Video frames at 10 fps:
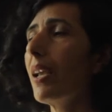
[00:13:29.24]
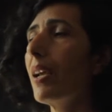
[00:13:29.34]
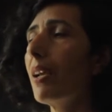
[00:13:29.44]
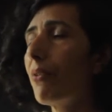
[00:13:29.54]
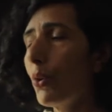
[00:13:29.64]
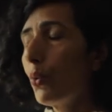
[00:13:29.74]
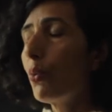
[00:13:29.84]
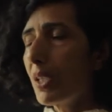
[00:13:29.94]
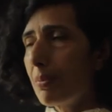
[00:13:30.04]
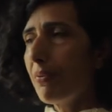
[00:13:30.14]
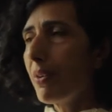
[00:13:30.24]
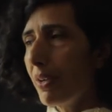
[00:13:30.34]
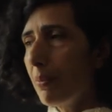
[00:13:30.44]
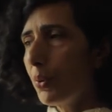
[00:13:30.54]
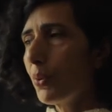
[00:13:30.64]
have always been very
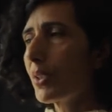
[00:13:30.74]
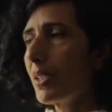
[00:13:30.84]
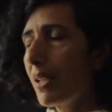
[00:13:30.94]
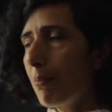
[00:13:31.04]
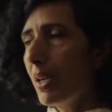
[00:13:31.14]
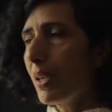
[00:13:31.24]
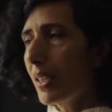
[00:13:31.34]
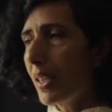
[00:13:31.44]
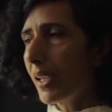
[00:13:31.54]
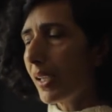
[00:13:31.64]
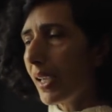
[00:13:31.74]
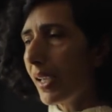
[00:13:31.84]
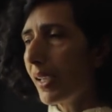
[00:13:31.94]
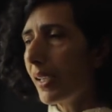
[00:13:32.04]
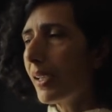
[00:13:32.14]
important in my
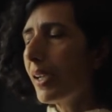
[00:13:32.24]
thinking.